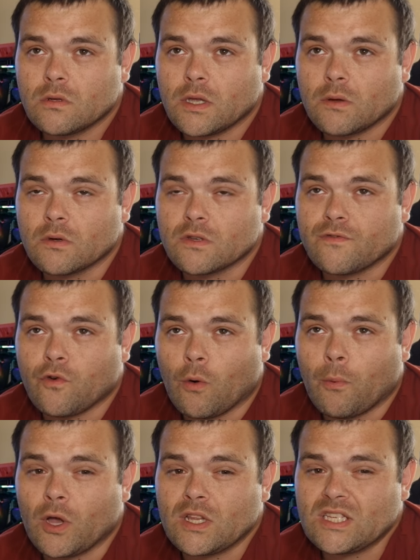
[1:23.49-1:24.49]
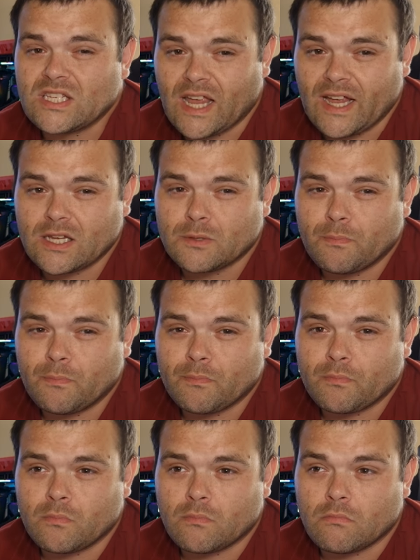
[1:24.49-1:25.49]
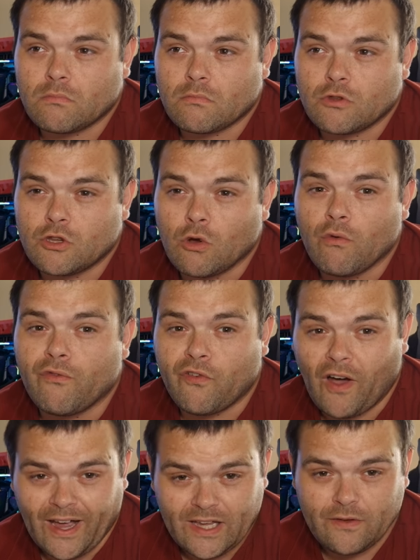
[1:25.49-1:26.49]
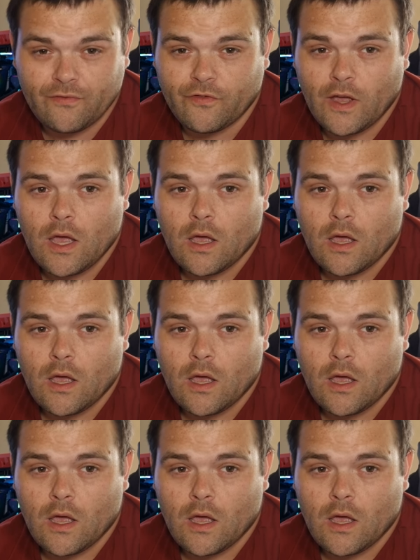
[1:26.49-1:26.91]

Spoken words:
it was 4.625,